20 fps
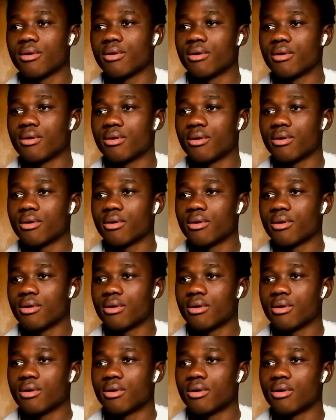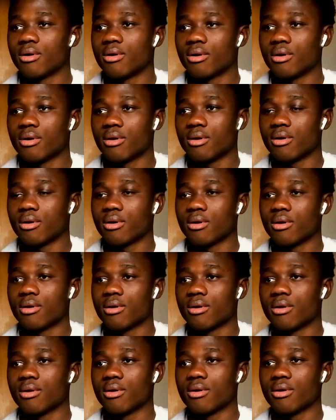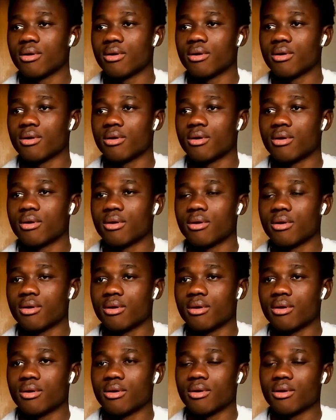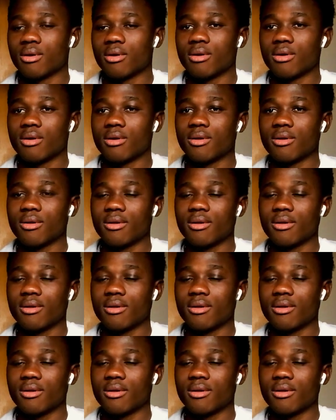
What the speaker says: No words are spoken by the person on screen.